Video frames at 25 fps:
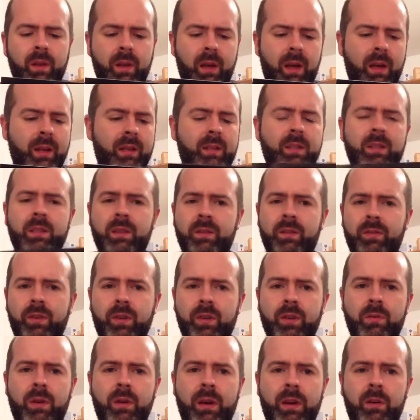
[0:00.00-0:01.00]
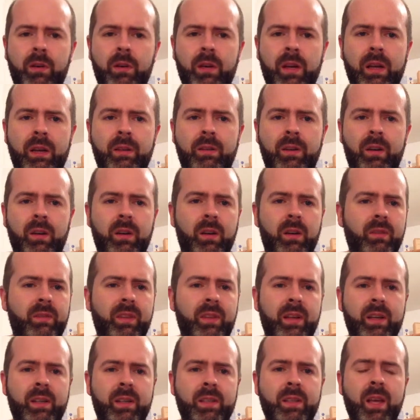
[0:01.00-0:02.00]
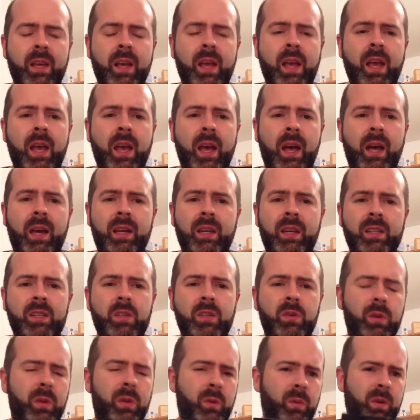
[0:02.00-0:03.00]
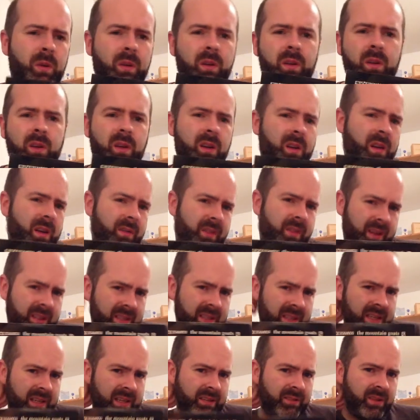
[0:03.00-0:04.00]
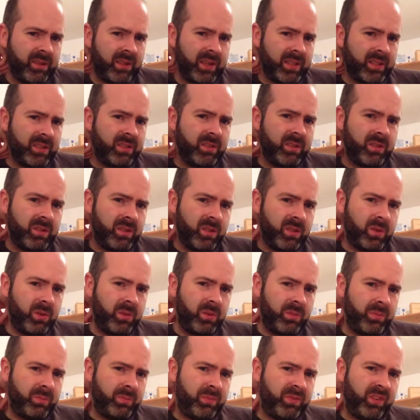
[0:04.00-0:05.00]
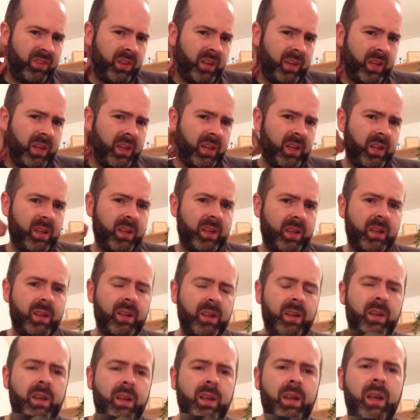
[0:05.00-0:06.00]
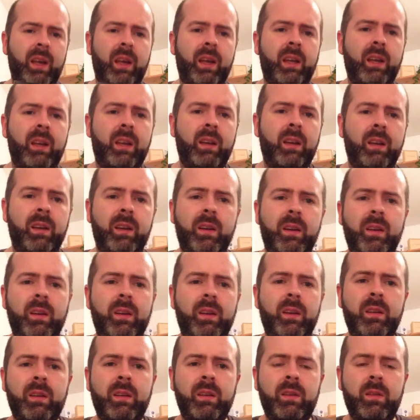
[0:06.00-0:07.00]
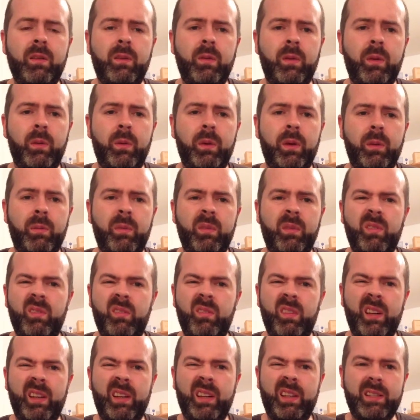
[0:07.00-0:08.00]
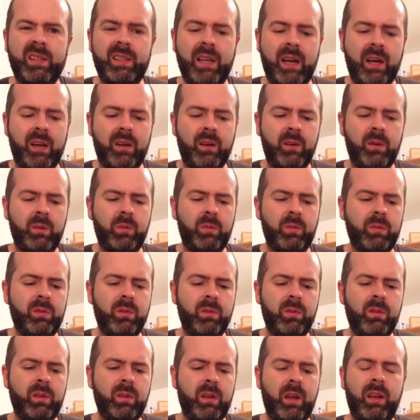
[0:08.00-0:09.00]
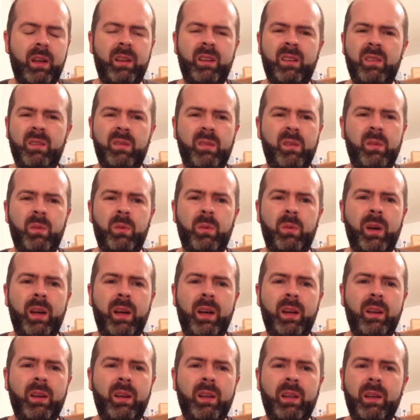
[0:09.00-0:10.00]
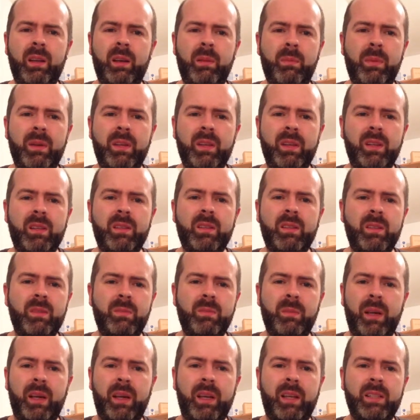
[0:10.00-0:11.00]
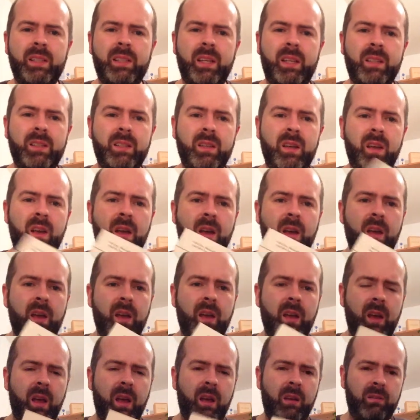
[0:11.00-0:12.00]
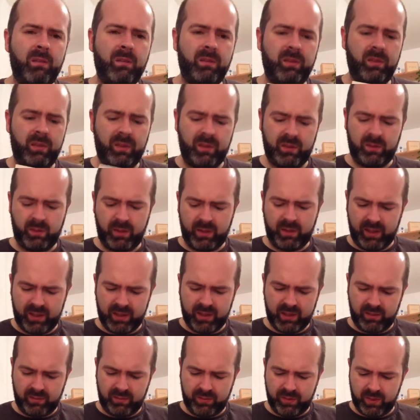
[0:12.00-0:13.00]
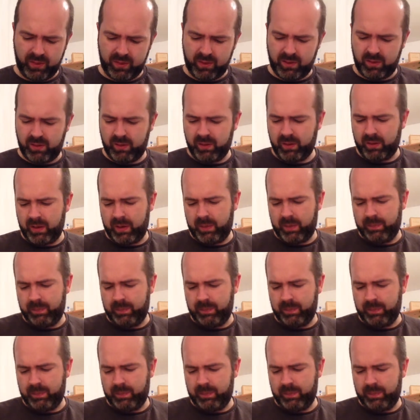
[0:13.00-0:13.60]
this is the first record I ever heard of theirs, and it's the only one I've actually ever listened to fully, and the only one I really desire to own, and I don't know why. I mean, it doesn't make any sense. So I think it's the first song,